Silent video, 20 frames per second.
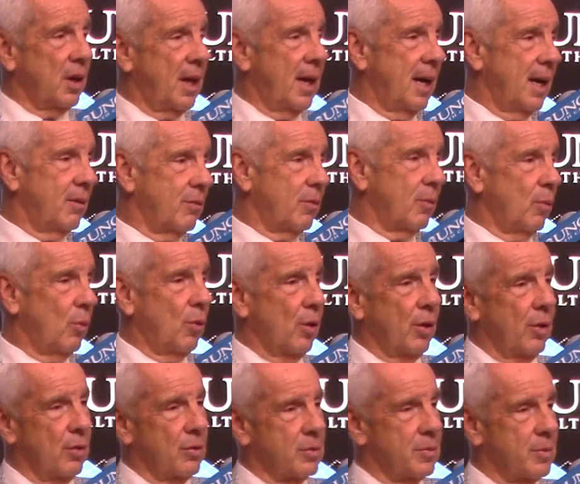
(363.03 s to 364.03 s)
line from one of
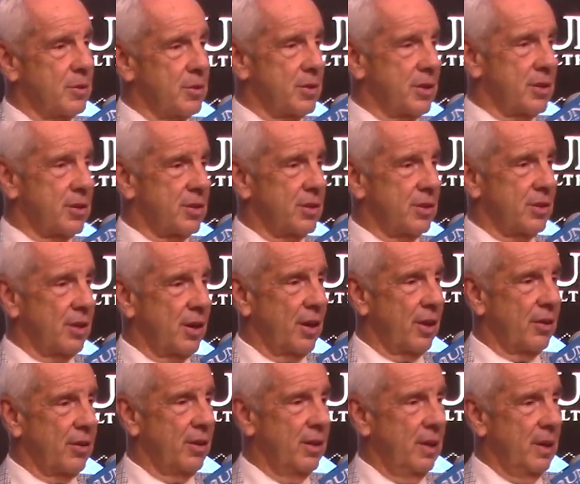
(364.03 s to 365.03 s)
those positions to the
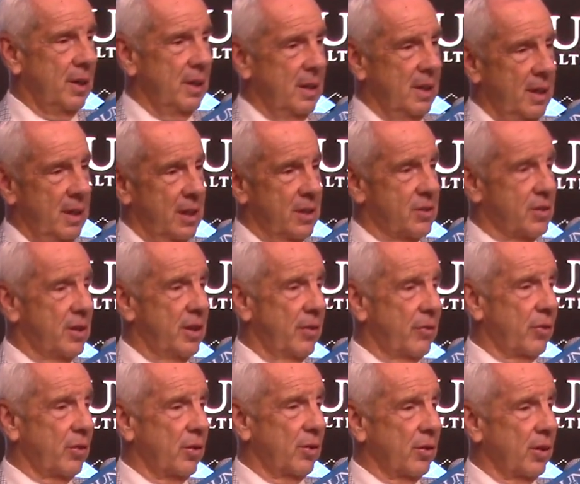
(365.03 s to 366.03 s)
other, it's
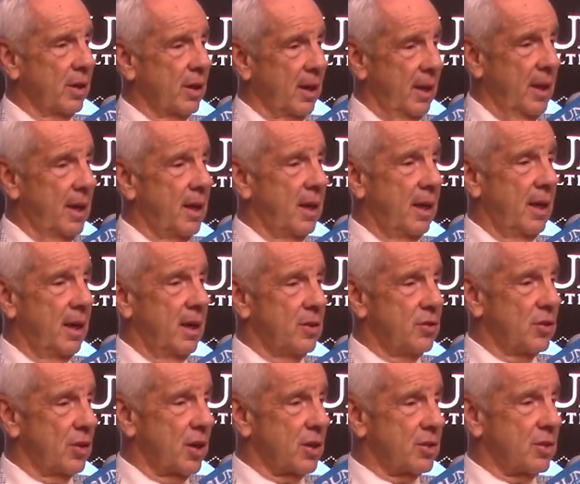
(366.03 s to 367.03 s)
difficult, and Leakey and
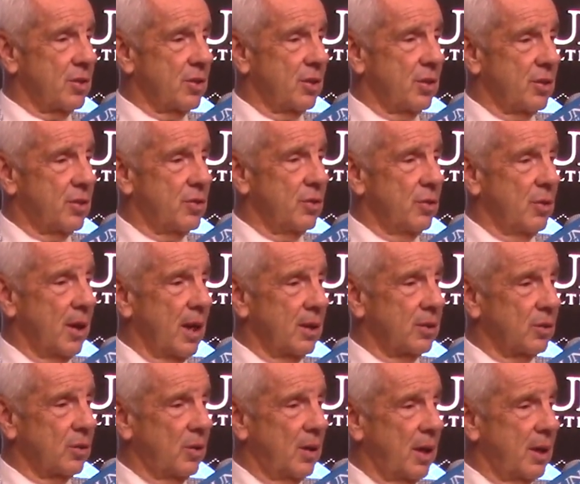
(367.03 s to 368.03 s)
Justin, the two guys, are
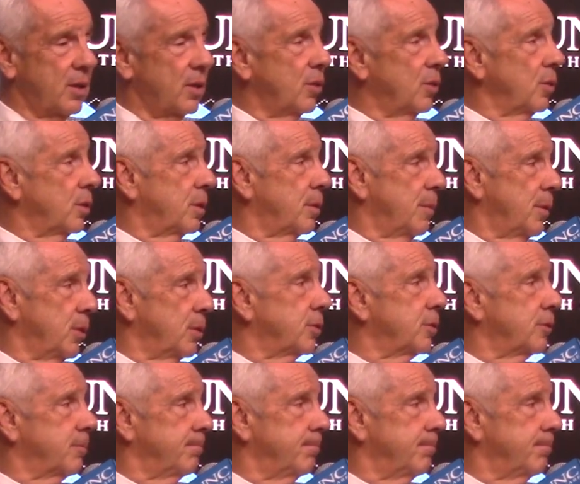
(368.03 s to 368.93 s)
going to have to do it the most.